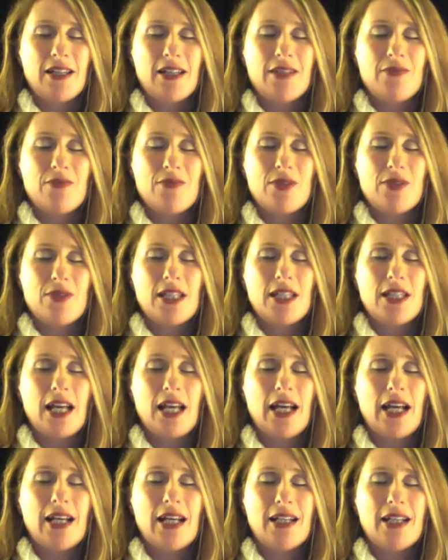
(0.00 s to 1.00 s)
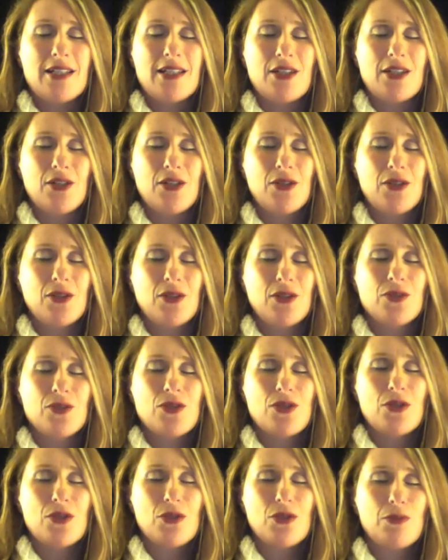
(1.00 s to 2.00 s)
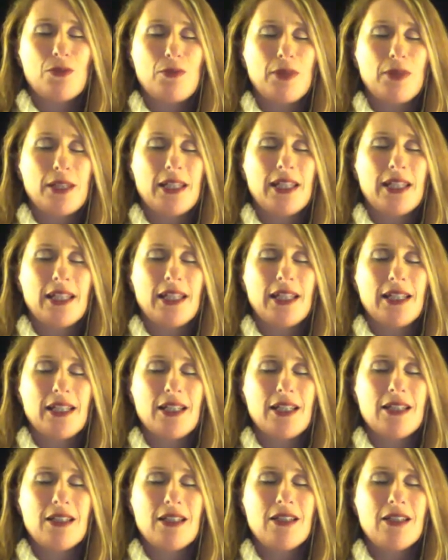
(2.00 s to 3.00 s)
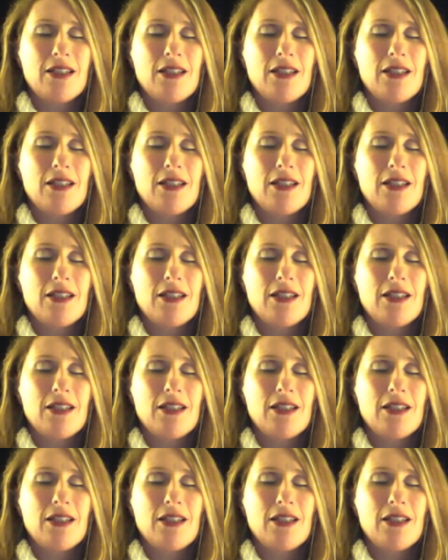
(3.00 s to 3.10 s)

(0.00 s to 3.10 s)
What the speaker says: I'm just going to ask you to begin